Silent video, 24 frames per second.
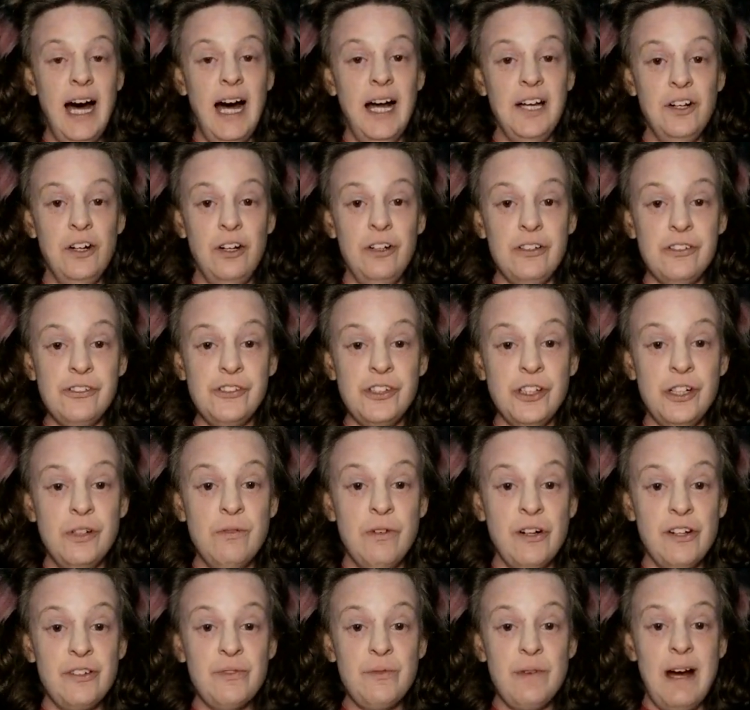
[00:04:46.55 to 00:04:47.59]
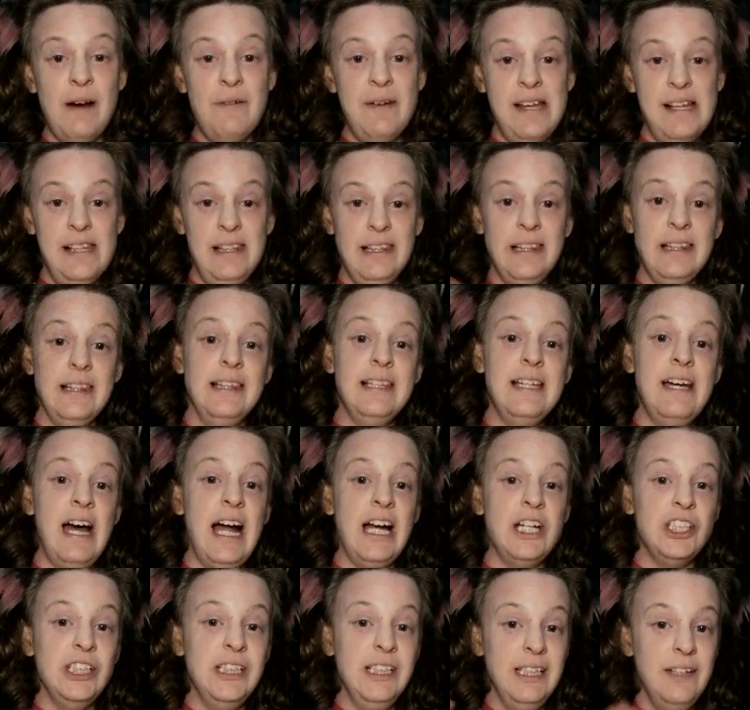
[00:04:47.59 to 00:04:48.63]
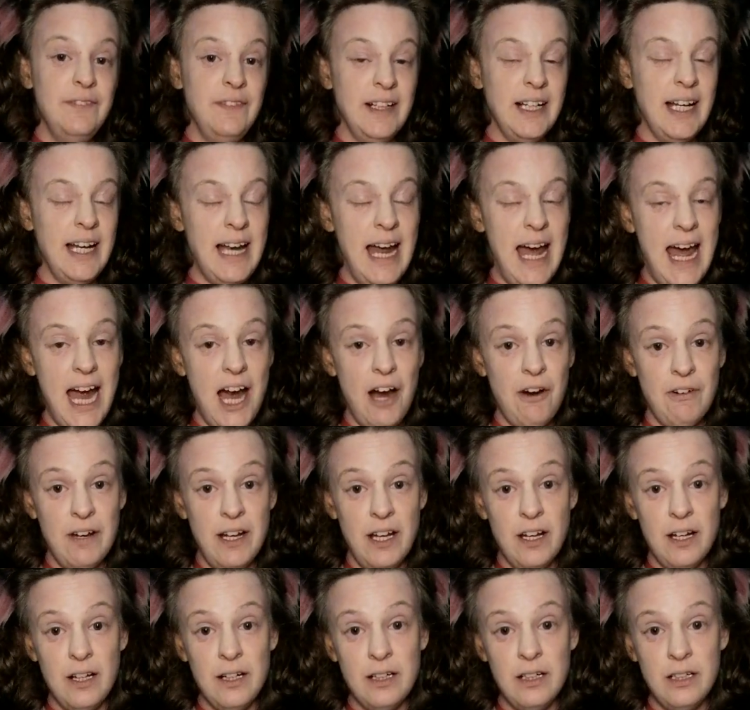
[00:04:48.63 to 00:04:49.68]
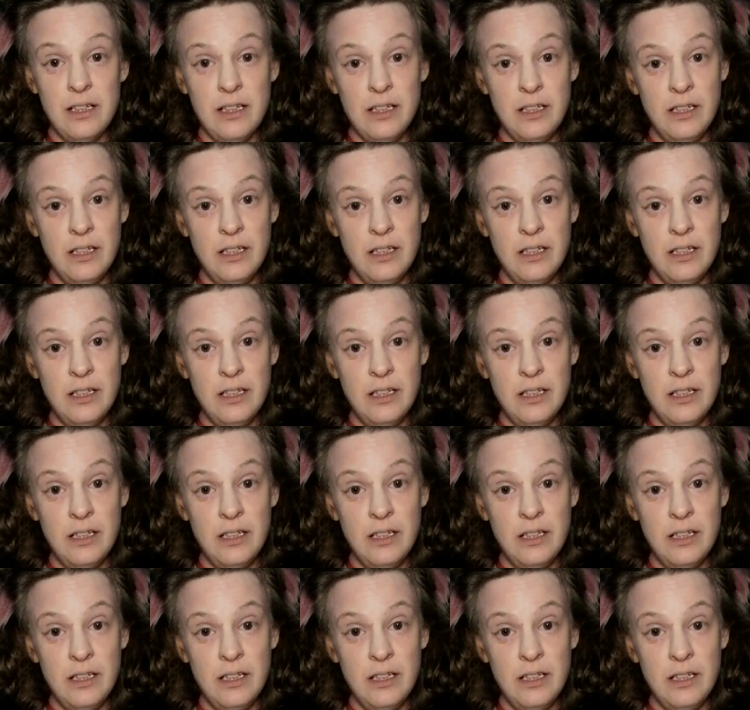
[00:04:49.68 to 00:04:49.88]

and also one where we li- actually live in an area.